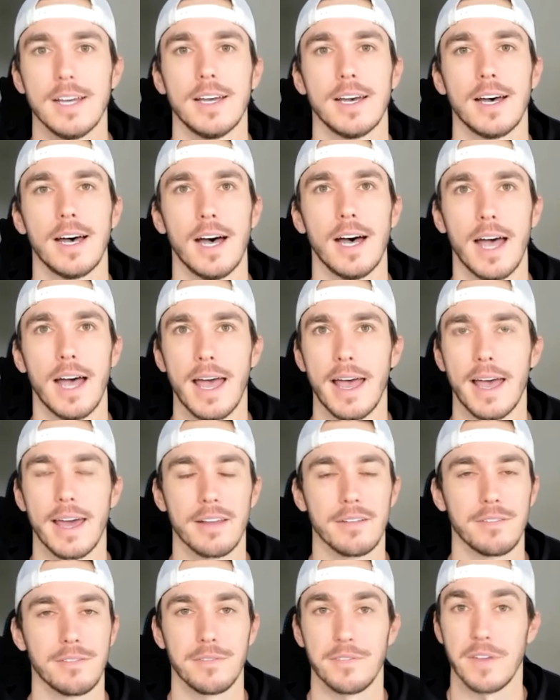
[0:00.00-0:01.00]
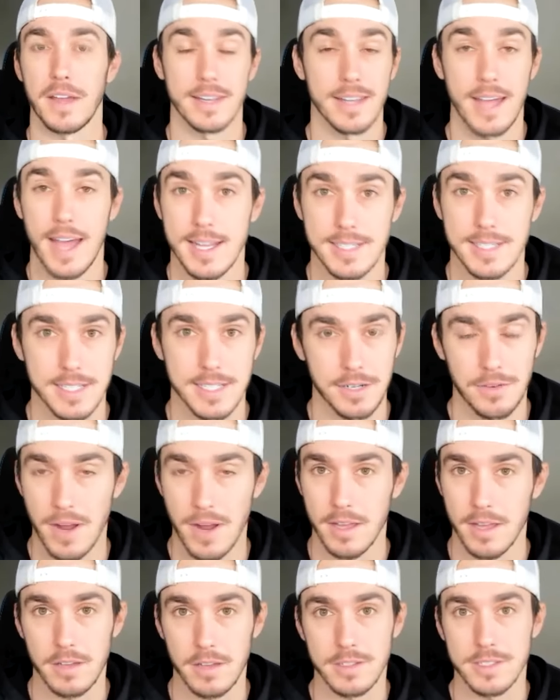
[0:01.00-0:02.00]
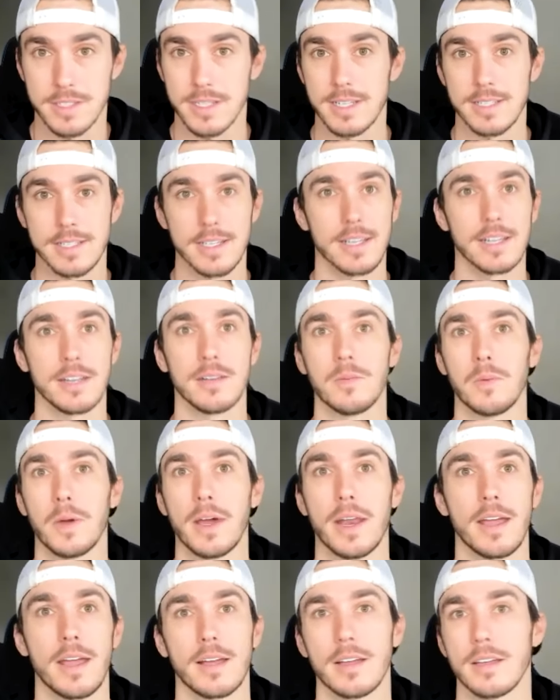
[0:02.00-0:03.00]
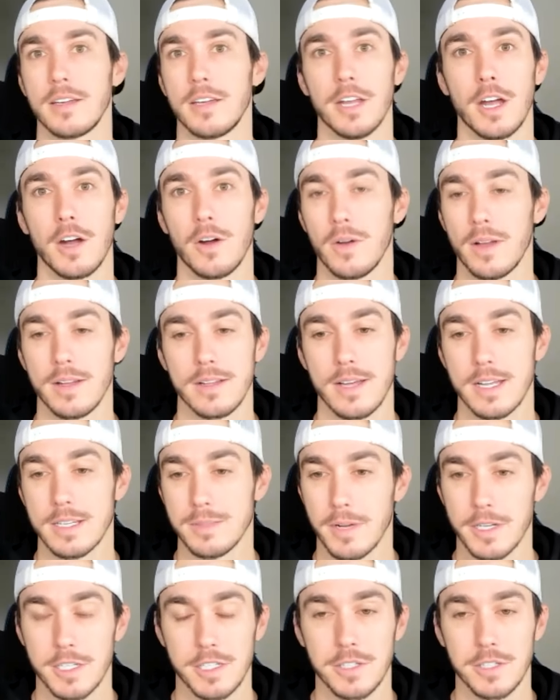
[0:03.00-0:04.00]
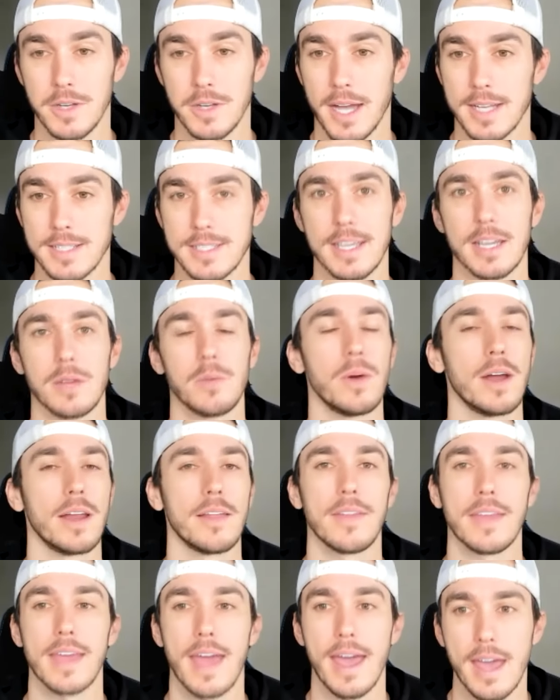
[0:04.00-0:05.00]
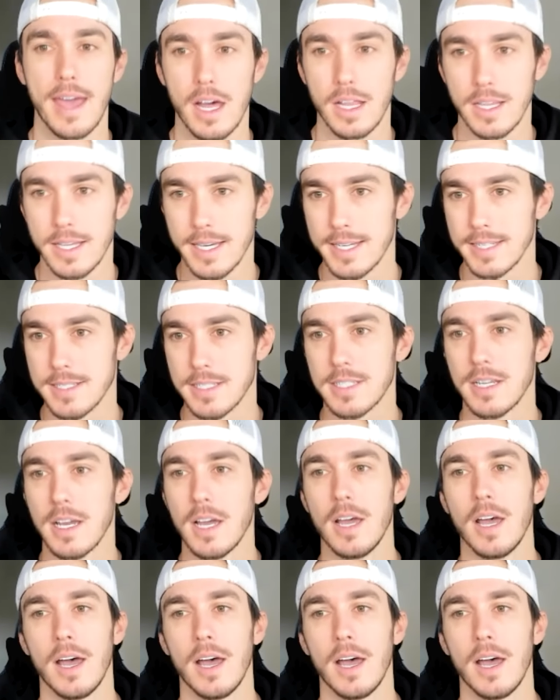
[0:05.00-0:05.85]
Uh, had a fantastic regular season, winning you know as much as you guys did, winning the AL East,